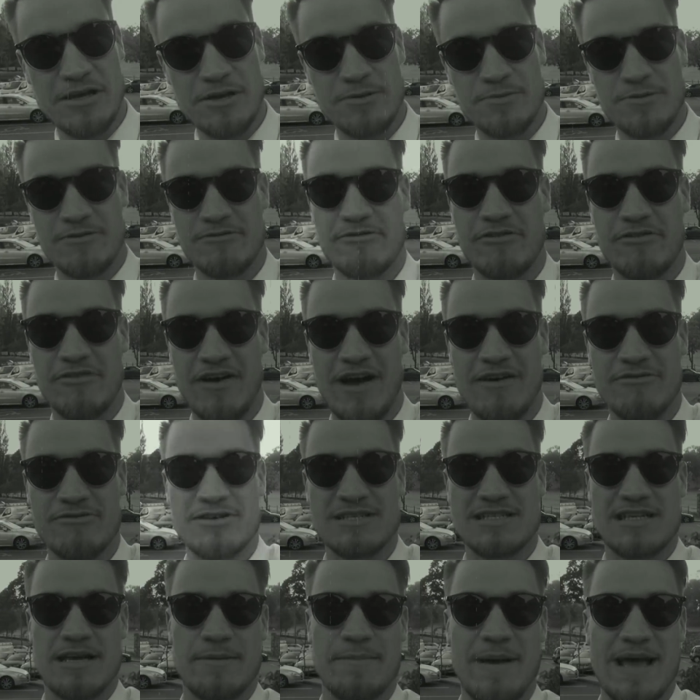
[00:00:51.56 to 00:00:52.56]
Goodwood
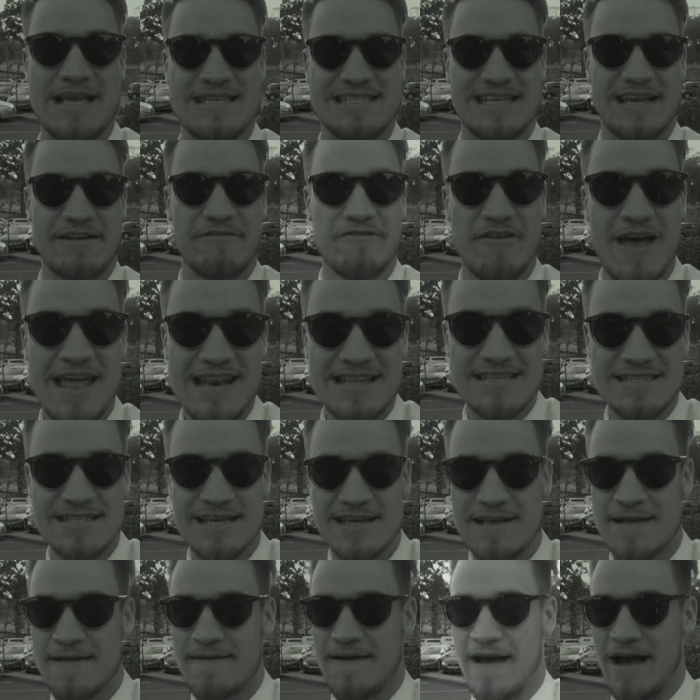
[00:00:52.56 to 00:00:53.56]
Revival is an amazing event.
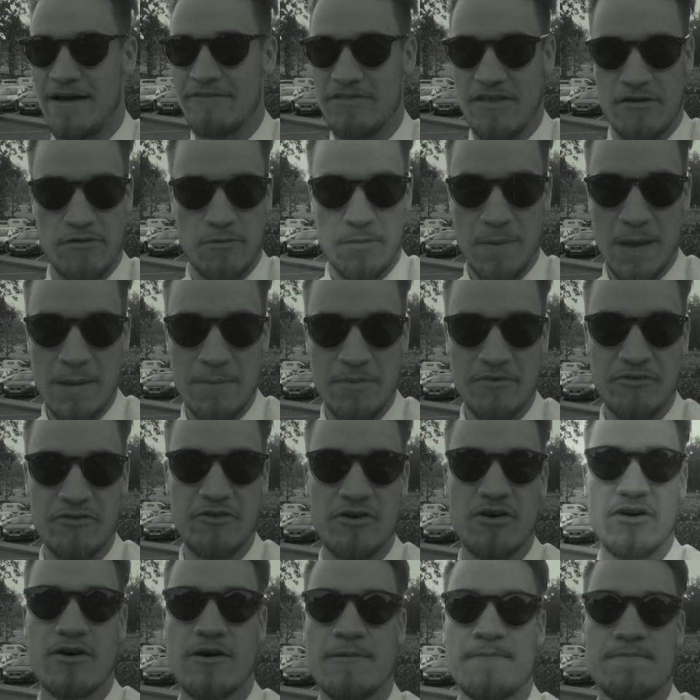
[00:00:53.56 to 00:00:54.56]
I've never been
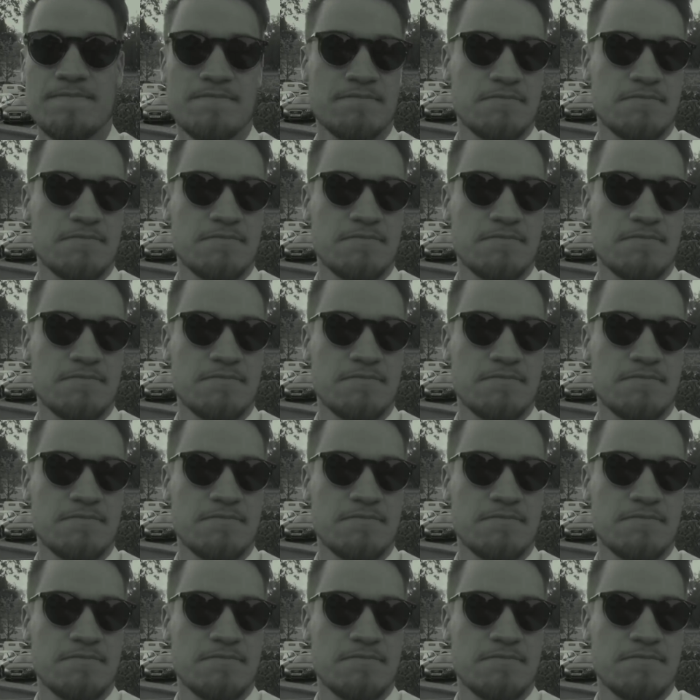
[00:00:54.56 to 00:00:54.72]
before.